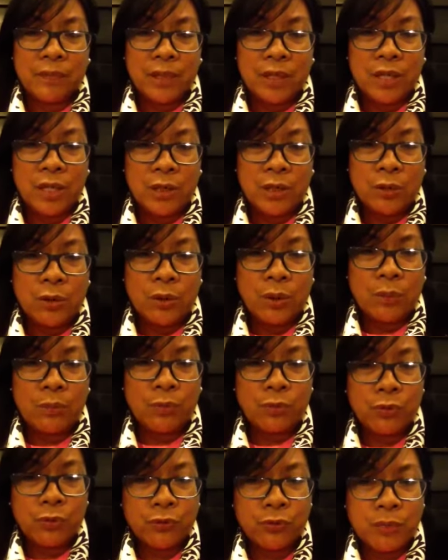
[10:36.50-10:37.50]

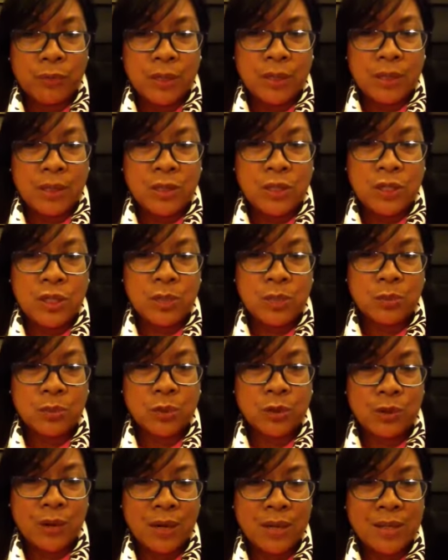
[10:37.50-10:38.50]
improvement, and she's
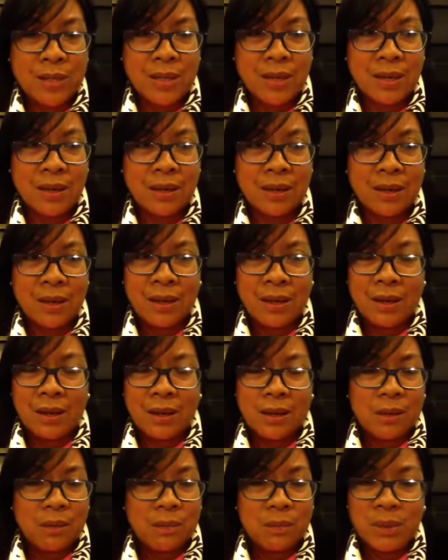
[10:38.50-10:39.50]
progressing,
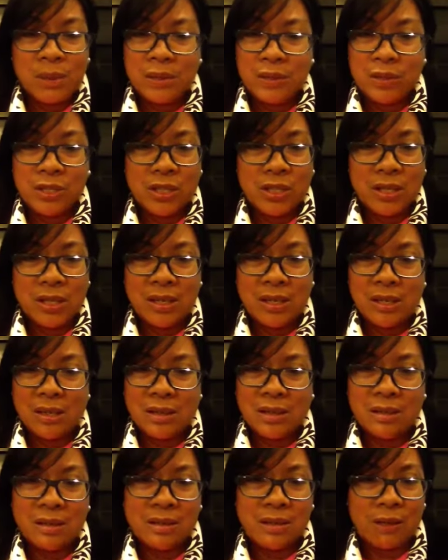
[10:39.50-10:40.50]
but she
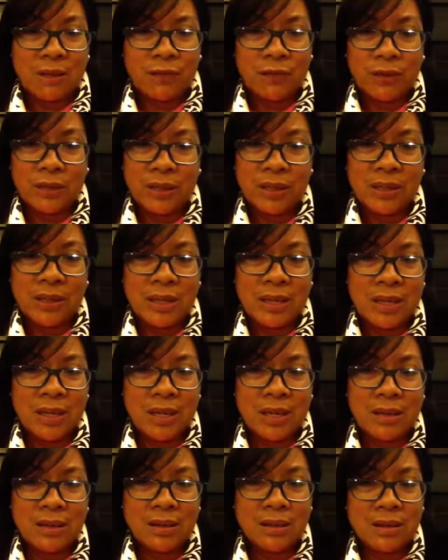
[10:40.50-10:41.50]
is
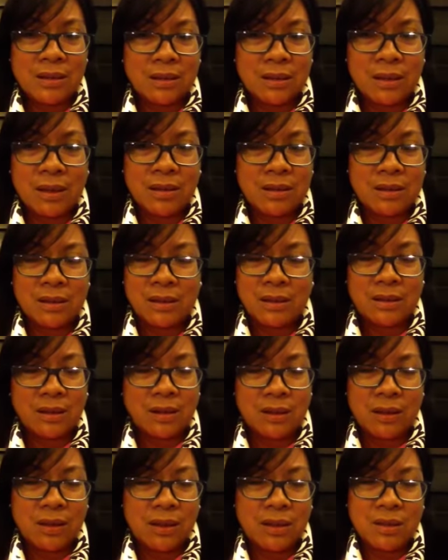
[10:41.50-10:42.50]
definitely,
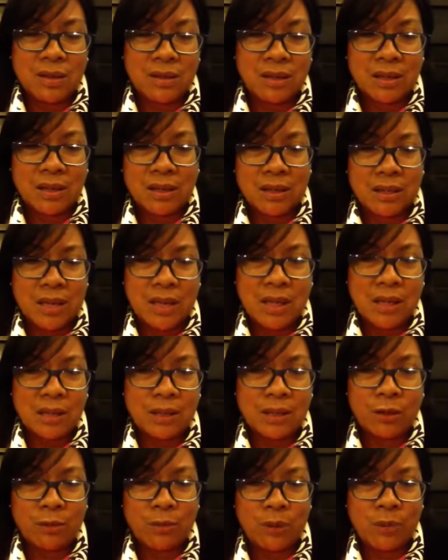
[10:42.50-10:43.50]
it's gonna take a
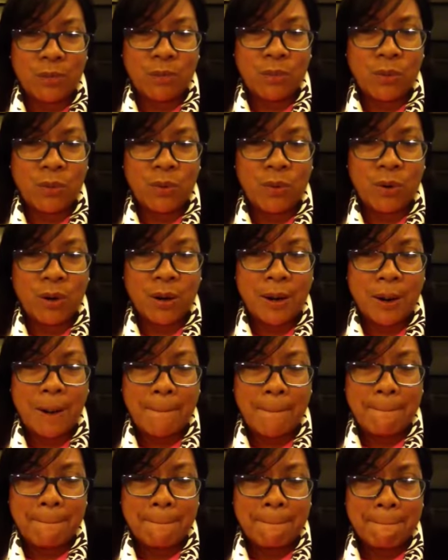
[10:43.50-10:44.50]
little bit more.
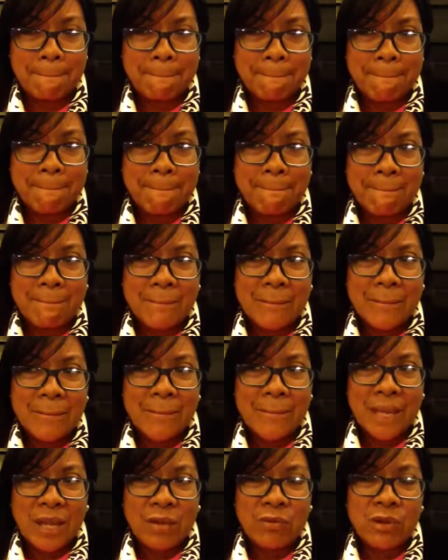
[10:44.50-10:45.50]

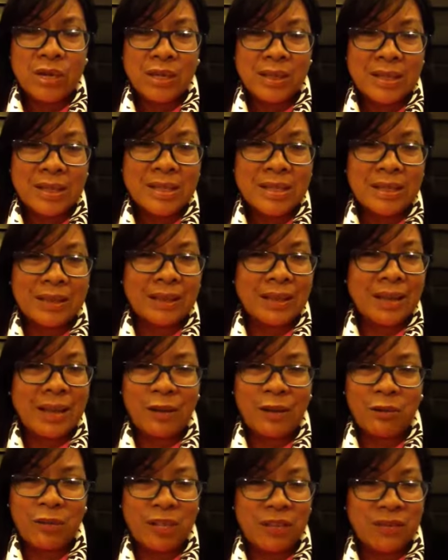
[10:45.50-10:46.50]
Realistically, I
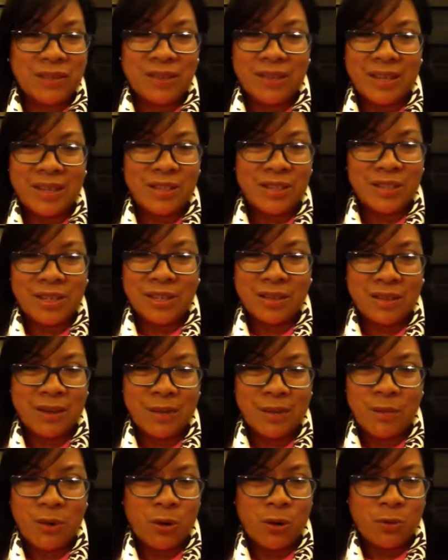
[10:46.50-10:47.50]
don't even think she can
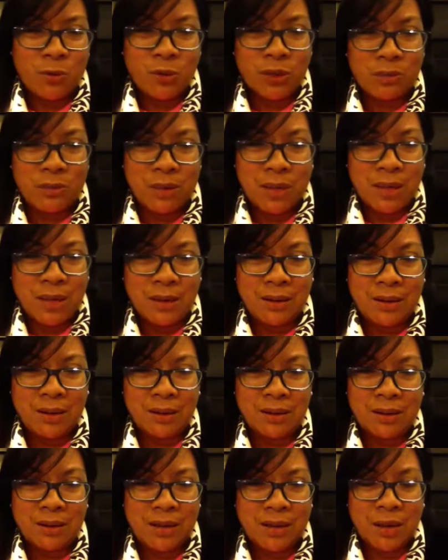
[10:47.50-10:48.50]
come home with me at
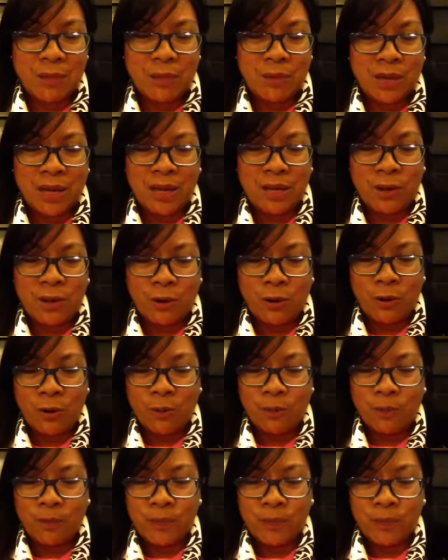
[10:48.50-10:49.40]
the time when I go,